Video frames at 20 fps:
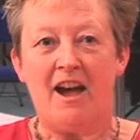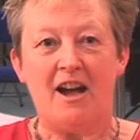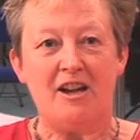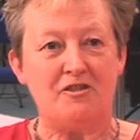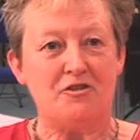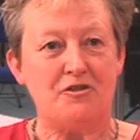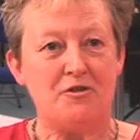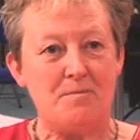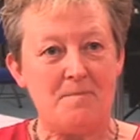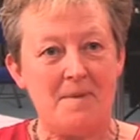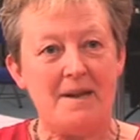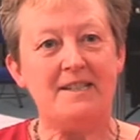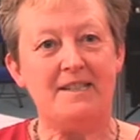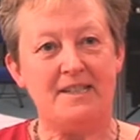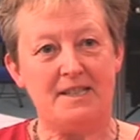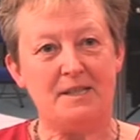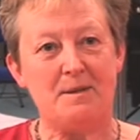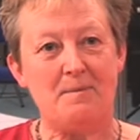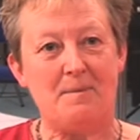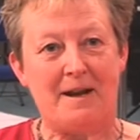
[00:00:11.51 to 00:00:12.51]
a
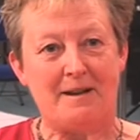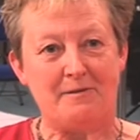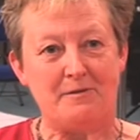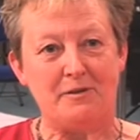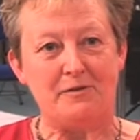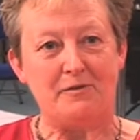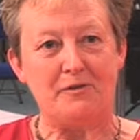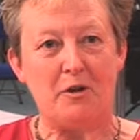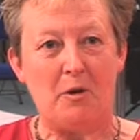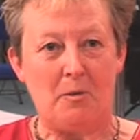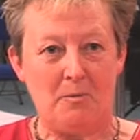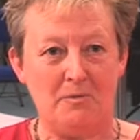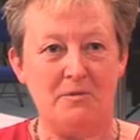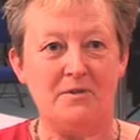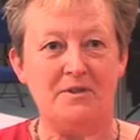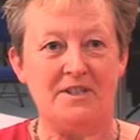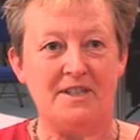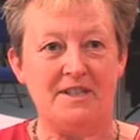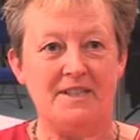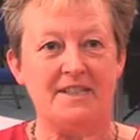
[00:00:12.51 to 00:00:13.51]
tremendous amount of
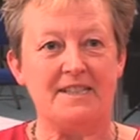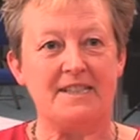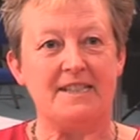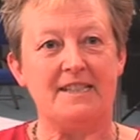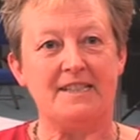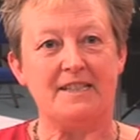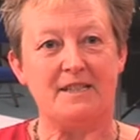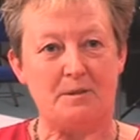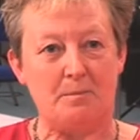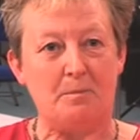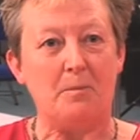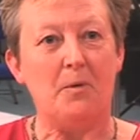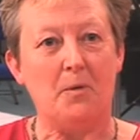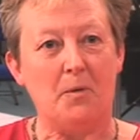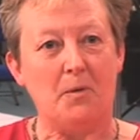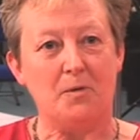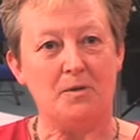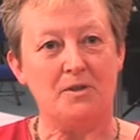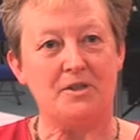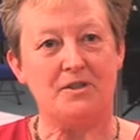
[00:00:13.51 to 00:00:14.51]
confidence and
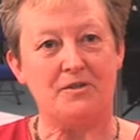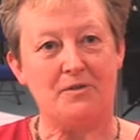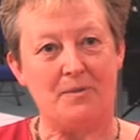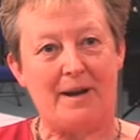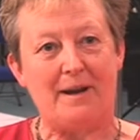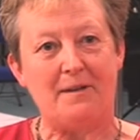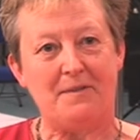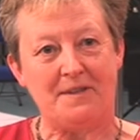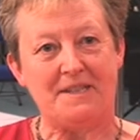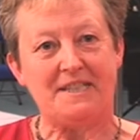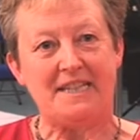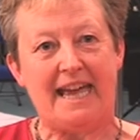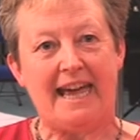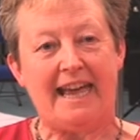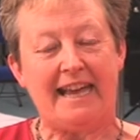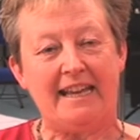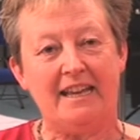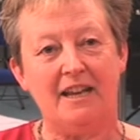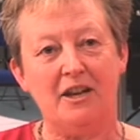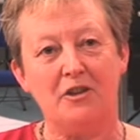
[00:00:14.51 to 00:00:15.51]
support throughout the
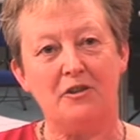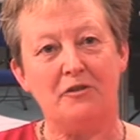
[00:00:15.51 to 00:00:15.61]
day.